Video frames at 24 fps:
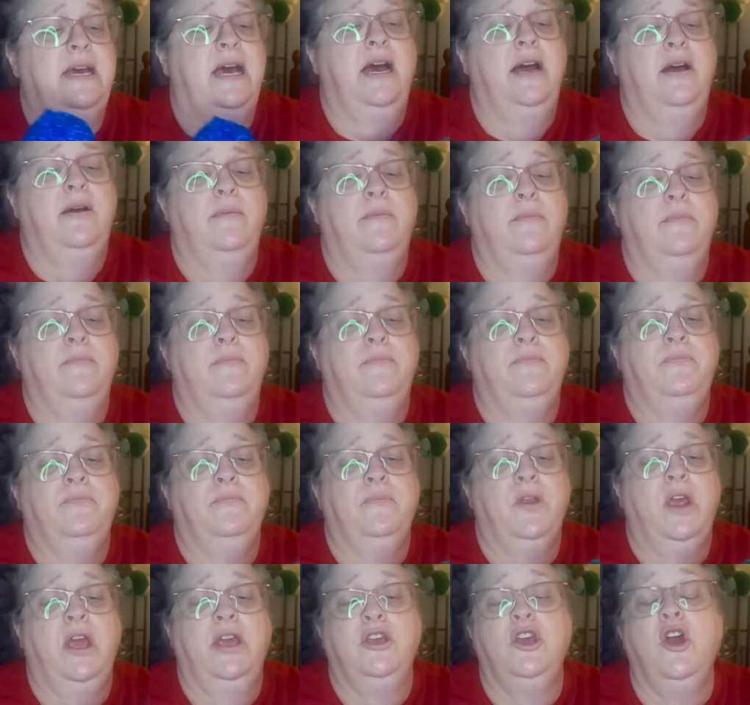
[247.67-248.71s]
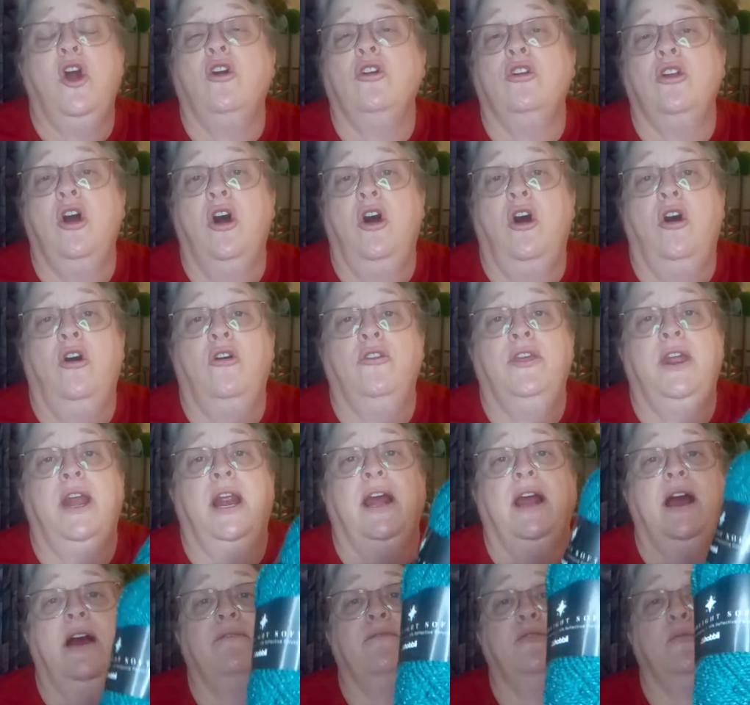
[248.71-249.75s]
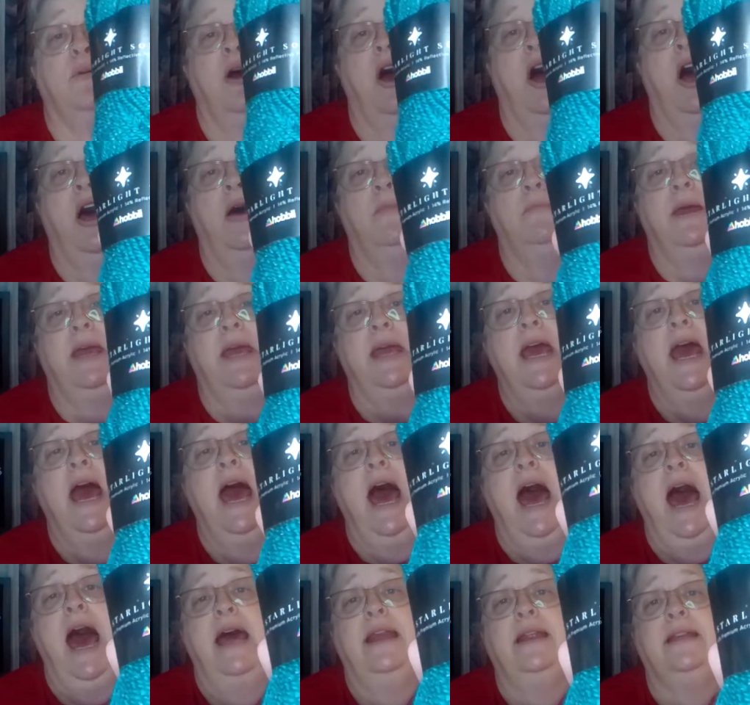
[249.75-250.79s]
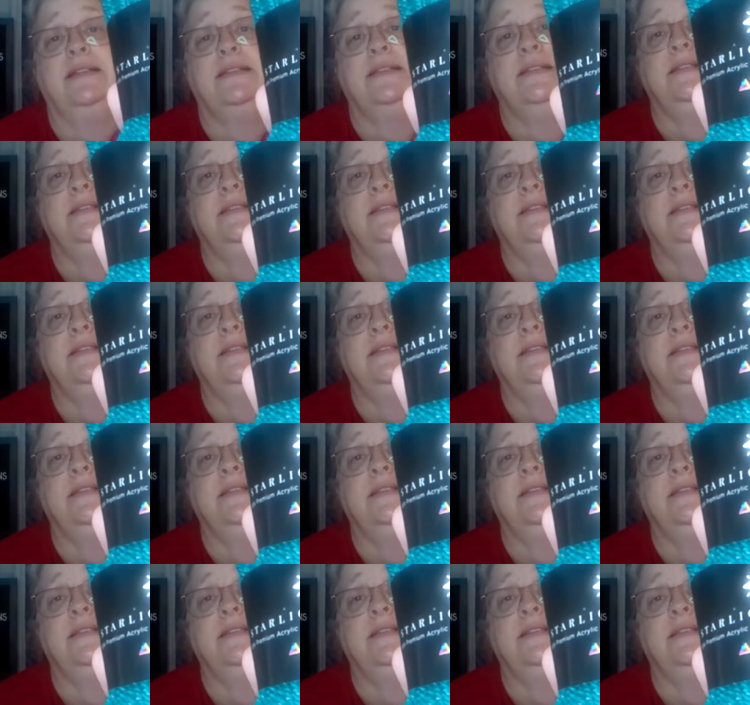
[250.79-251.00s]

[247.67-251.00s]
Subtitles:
a yarn haul that I got from Hobby, and it's